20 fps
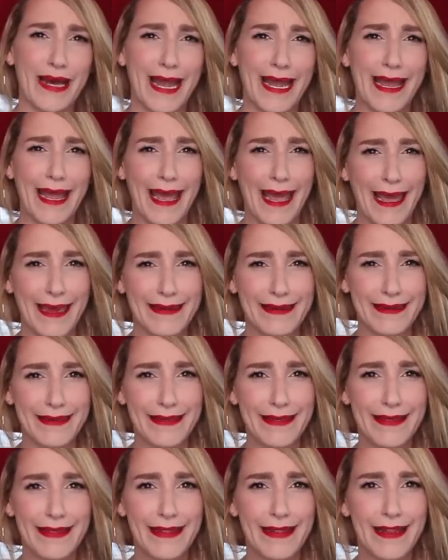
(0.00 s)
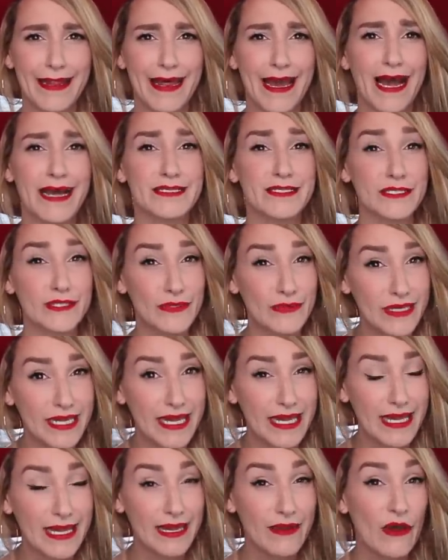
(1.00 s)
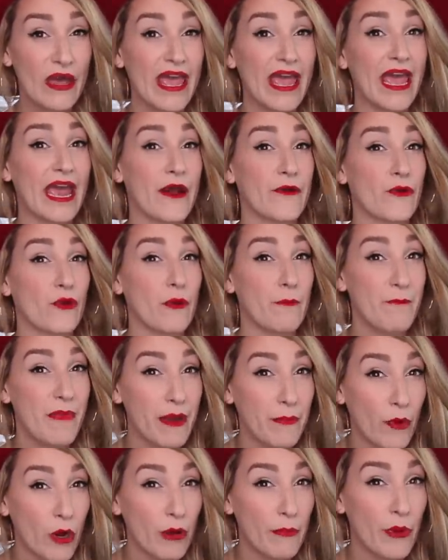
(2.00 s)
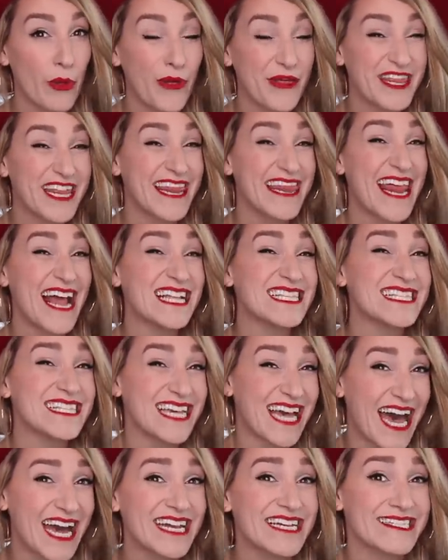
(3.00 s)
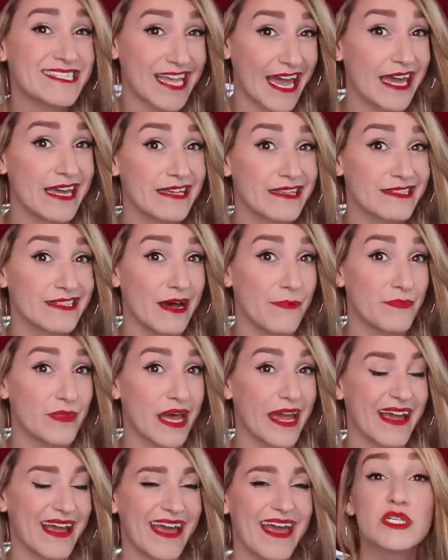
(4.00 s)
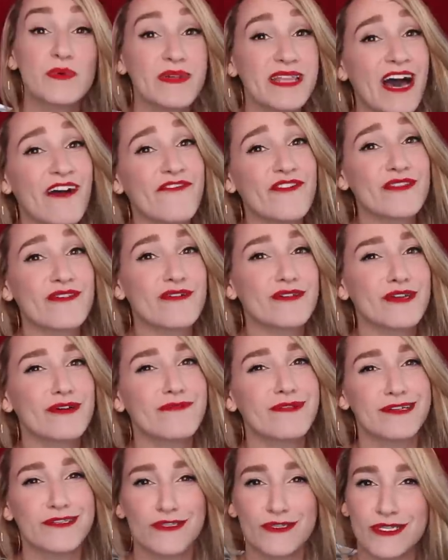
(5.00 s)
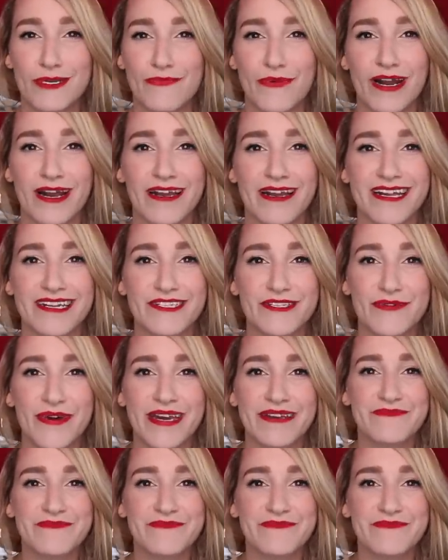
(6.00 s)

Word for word: my head as unique and or memorable, then that's kind of saying something. So without further ado, let's just jump right on into